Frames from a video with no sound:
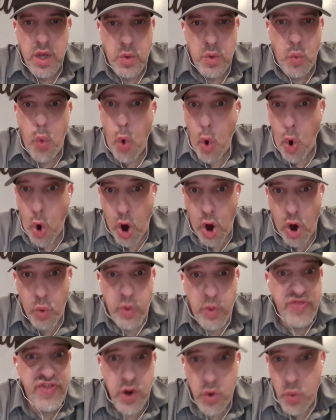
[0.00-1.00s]

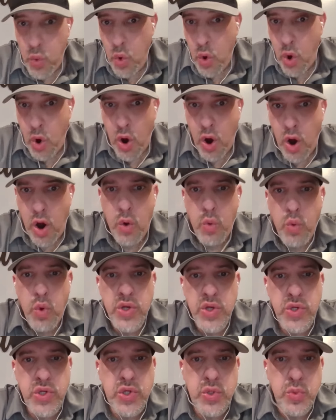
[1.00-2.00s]
war within a war
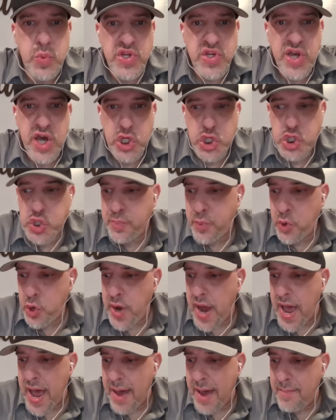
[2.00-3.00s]
was was kind of
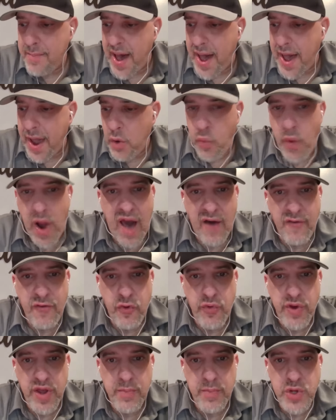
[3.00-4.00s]
spurred on by a
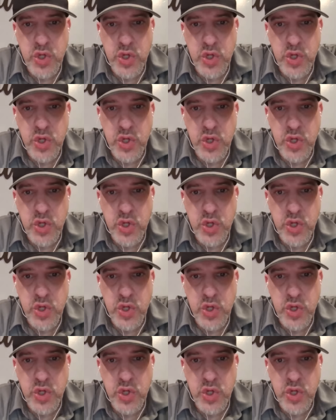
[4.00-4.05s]
rivalry